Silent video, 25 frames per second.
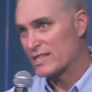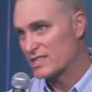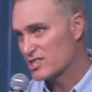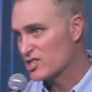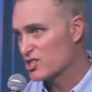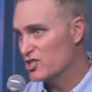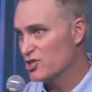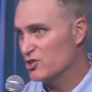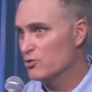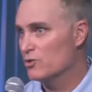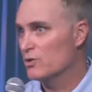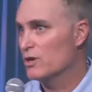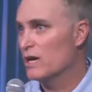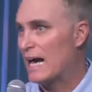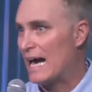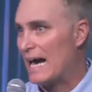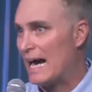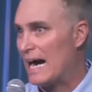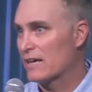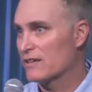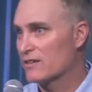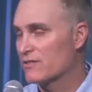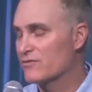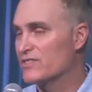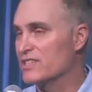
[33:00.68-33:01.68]
rescue
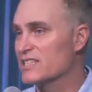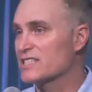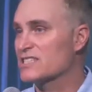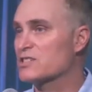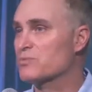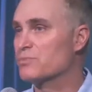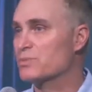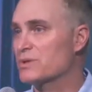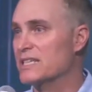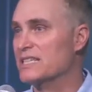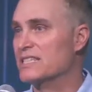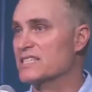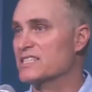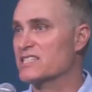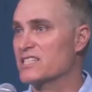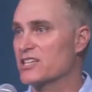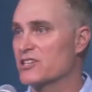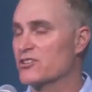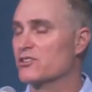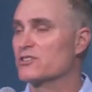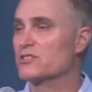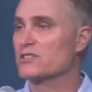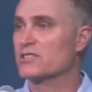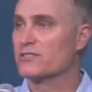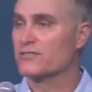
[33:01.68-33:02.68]
out of this place
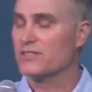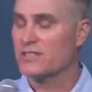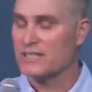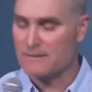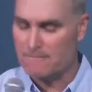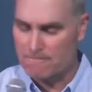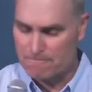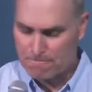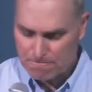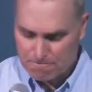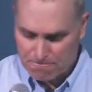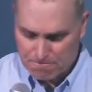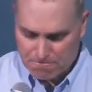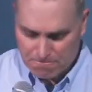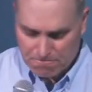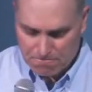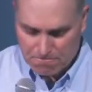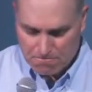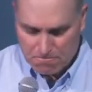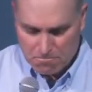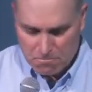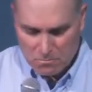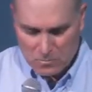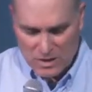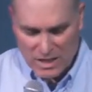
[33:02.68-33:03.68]
that you're living.
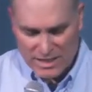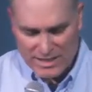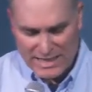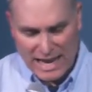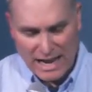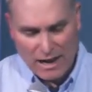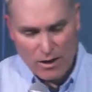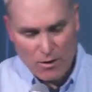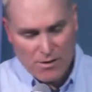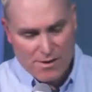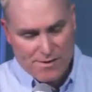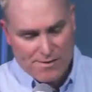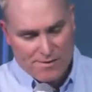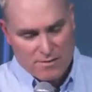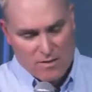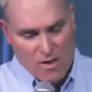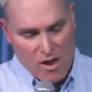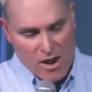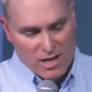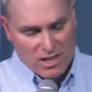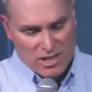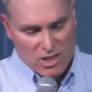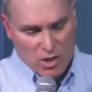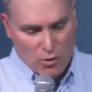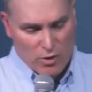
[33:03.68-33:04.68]
Now,
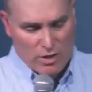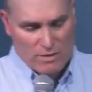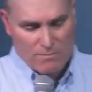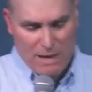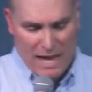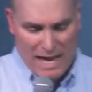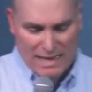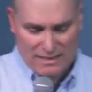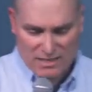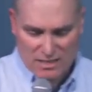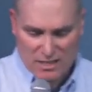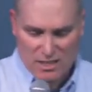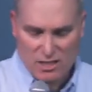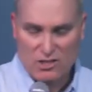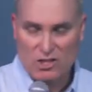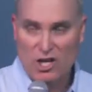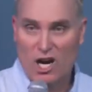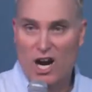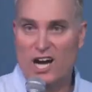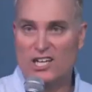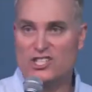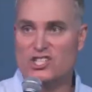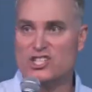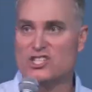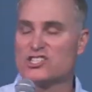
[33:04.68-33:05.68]
going back to
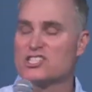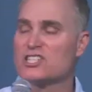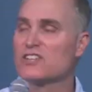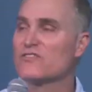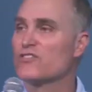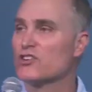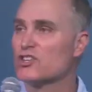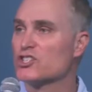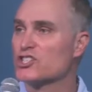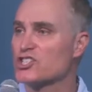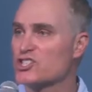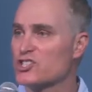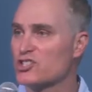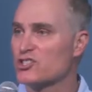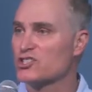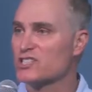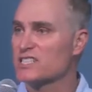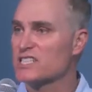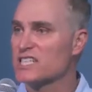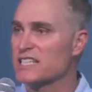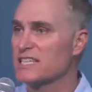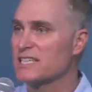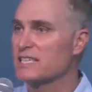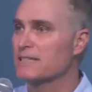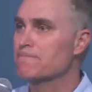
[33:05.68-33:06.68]
Colossians in verse
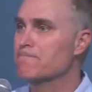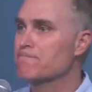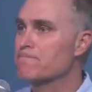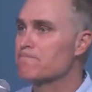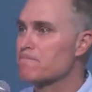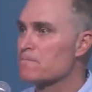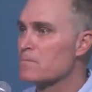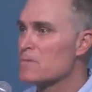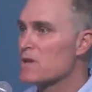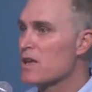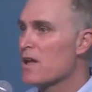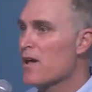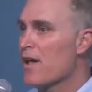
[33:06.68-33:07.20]
thirteen,